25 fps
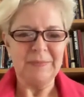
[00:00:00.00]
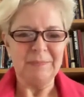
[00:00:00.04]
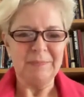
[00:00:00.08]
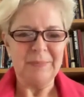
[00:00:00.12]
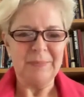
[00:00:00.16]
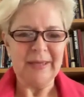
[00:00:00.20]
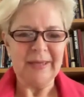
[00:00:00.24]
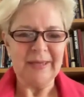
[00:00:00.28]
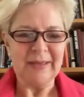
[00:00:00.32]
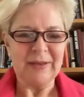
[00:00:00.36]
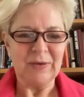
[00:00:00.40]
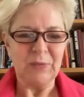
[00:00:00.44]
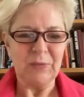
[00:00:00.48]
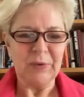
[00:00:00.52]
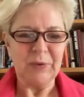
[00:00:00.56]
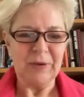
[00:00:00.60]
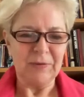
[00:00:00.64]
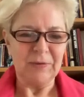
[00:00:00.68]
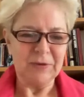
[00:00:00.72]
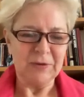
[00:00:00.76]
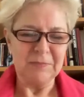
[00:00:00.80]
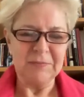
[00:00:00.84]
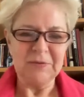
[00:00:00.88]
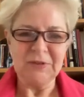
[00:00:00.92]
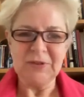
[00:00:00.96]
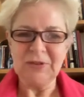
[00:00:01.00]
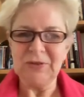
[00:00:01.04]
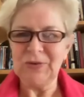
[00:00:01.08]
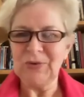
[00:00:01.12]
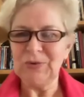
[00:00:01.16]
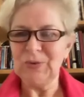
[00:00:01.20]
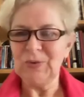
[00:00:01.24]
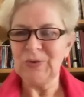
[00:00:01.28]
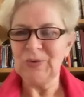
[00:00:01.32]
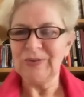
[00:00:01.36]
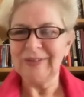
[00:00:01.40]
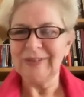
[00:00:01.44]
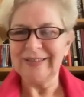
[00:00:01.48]
big welcome to
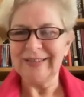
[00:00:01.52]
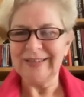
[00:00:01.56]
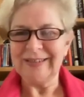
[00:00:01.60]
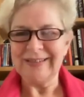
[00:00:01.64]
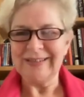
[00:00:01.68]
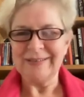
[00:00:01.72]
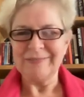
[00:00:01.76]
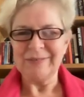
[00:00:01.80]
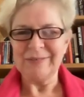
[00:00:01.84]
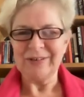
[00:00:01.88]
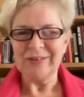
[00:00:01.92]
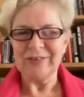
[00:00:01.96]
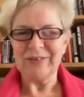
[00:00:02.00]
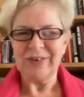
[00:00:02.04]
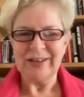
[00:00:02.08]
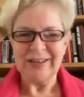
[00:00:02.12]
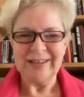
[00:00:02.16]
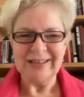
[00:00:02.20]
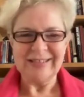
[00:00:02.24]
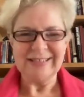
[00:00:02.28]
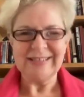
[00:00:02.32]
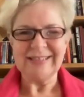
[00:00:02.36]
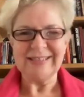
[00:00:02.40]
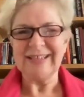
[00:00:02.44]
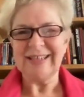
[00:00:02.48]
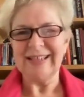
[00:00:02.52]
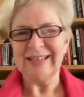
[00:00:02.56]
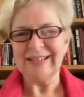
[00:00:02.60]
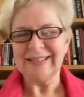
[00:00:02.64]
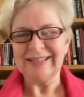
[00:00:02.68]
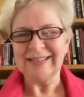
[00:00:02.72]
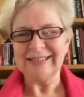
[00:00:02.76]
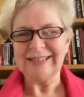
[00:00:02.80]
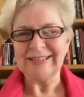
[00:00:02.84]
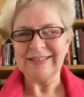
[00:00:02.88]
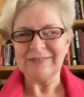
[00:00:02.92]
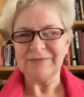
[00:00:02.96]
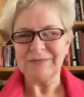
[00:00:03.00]
you, Lyn McCright,
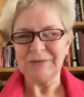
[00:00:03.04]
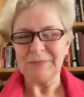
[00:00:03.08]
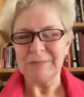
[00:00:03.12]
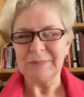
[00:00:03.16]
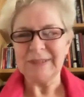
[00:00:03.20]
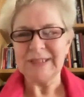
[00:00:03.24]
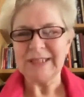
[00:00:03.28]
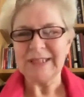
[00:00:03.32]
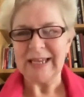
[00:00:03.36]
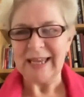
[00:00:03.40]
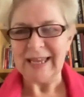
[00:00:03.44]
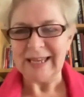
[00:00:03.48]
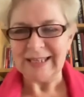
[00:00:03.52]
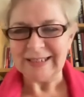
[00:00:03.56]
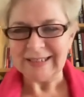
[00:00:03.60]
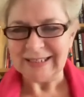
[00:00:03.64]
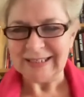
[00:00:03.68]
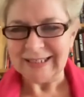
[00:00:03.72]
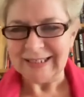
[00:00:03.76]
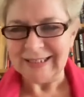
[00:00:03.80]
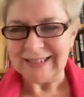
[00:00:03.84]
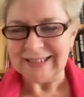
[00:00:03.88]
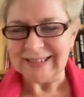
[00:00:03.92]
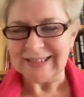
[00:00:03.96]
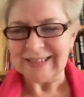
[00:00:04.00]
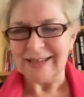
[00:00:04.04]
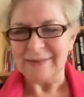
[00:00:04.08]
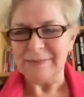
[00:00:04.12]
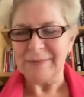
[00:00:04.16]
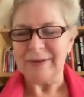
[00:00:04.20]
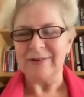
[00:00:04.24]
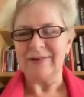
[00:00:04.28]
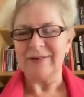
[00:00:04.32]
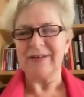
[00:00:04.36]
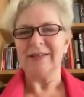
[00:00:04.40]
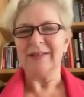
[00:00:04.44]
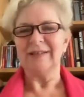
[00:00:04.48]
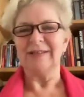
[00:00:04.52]
and from Texas. I'm
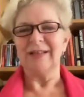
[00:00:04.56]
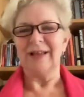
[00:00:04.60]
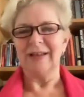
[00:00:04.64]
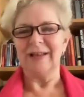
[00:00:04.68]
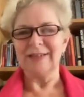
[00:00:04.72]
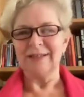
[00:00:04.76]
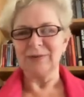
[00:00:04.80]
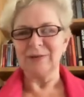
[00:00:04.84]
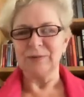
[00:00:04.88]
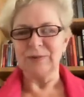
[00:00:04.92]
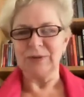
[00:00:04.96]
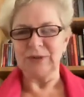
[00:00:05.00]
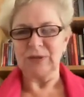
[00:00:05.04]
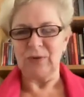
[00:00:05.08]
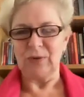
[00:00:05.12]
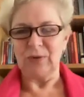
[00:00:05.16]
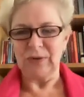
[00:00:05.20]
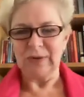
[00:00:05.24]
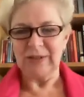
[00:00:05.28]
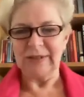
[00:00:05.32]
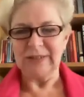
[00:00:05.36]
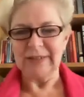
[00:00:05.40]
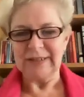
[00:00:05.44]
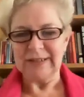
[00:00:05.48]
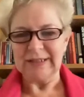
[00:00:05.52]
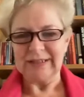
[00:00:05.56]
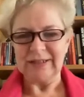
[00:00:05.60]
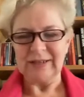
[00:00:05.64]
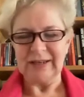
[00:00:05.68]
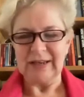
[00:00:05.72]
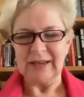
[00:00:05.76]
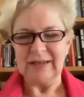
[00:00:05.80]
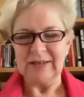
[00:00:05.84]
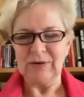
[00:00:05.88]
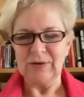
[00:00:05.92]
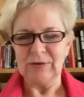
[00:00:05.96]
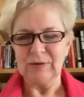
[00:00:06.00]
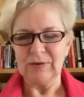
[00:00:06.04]
here in Glasgow, Scotland,
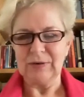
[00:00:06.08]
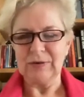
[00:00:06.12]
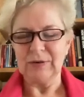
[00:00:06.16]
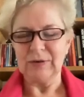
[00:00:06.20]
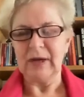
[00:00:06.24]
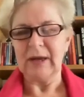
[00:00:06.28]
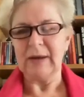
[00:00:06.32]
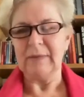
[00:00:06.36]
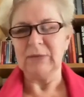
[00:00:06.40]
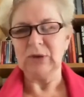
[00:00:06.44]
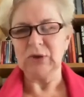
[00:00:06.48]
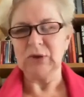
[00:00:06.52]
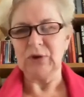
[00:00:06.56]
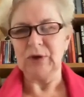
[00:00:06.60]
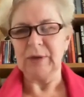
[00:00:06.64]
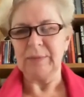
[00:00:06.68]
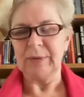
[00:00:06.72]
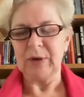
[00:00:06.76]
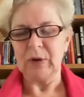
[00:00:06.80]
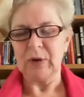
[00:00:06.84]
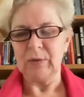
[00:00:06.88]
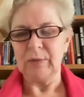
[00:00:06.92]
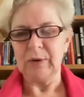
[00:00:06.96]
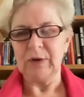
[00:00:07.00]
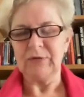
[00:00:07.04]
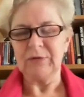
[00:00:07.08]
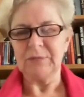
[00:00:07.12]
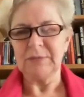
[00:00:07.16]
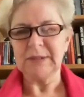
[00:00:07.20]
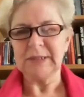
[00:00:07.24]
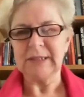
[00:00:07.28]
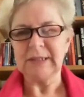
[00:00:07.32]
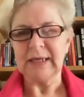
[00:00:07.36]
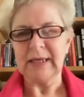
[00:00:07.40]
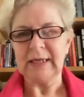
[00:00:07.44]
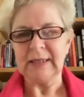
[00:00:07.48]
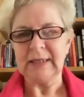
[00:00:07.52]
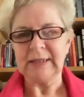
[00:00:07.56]
and you're joining me all the way from
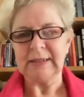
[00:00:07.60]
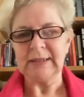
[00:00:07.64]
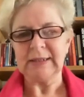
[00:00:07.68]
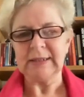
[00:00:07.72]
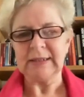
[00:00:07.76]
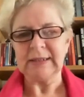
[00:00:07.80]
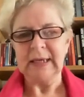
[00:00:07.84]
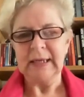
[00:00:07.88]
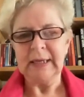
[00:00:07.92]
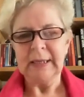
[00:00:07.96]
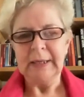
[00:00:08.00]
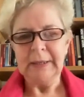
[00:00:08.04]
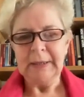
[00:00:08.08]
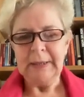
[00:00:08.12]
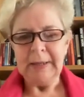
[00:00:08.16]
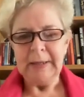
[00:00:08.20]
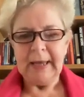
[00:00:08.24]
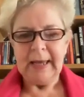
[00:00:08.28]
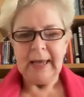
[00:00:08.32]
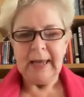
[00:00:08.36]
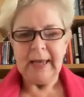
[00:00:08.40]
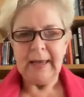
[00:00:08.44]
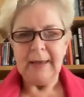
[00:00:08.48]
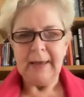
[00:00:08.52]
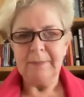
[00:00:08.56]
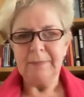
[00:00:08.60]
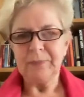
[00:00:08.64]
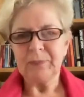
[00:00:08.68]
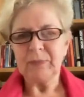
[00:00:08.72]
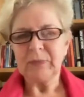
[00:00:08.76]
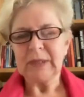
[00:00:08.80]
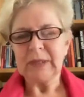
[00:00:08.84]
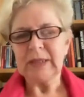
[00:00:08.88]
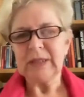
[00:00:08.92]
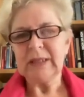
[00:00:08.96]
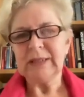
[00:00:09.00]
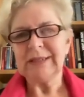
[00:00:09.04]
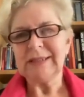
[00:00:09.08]
Texas.
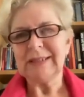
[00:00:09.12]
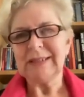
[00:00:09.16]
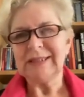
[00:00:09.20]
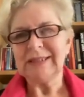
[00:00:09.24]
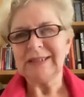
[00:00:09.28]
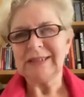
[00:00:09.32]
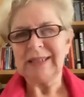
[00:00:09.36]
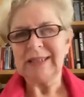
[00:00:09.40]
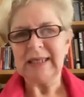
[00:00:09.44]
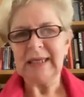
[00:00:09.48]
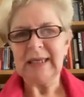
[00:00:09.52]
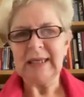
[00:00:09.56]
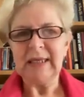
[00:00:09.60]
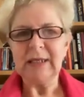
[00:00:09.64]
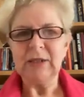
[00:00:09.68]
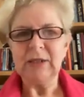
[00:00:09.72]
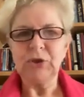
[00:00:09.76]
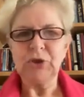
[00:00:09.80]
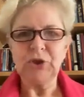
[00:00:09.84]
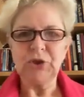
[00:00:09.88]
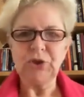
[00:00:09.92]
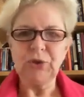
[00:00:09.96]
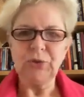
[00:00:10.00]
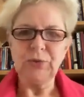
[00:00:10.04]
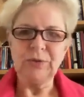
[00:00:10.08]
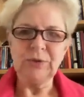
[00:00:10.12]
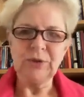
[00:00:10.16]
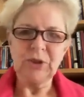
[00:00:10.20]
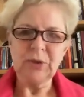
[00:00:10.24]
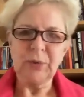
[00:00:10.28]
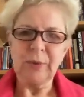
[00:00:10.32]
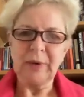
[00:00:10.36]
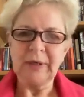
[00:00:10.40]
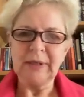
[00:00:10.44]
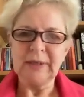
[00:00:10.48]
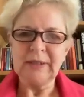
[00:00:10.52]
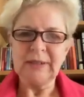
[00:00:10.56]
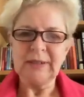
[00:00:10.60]
This is the June
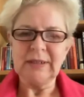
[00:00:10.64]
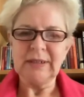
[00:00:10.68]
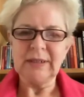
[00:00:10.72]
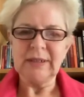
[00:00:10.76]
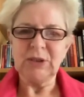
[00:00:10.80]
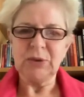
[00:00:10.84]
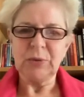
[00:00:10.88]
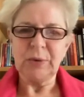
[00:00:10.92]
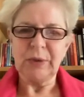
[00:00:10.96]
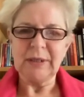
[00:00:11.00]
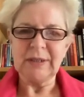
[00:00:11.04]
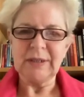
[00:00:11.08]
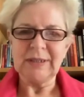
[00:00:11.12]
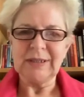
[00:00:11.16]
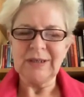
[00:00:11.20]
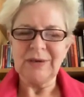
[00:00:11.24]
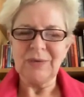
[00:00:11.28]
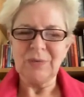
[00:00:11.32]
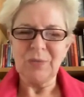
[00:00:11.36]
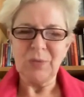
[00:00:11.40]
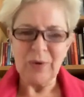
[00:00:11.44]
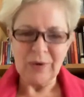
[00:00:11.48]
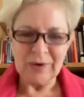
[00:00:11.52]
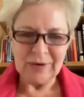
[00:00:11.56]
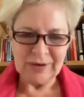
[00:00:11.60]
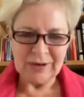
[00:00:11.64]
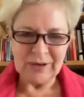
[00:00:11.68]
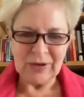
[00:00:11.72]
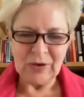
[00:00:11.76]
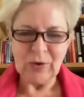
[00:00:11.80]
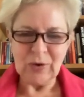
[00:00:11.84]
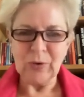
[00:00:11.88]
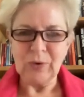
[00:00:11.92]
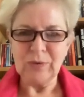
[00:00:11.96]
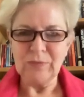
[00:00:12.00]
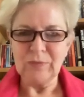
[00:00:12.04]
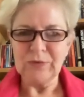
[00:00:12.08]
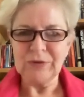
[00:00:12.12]
2021
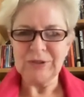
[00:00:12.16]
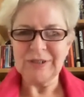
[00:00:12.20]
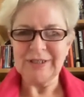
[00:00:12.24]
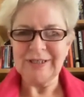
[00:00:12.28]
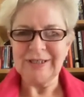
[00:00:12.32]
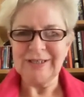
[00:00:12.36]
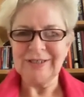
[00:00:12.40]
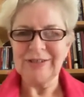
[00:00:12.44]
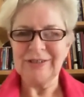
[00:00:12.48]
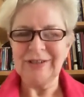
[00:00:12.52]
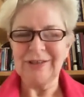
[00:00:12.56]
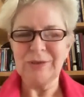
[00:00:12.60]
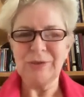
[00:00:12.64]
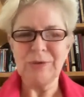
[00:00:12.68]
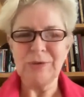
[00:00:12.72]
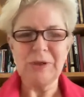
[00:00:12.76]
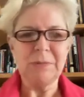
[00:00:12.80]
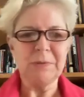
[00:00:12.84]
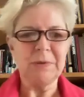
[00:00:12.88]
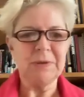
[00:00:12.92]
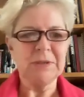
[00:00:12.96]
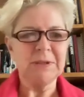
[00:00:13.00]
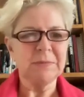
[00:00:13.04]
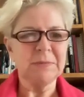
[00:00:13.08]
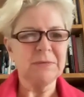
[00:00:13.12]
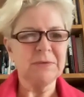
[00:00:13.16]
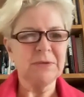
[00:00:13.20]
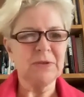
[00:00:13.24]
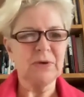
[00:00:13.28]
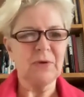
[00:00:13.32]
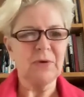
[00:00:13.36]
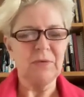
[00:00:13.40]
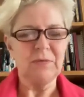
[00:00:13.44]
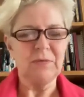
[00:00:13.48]
conversation in Three Principles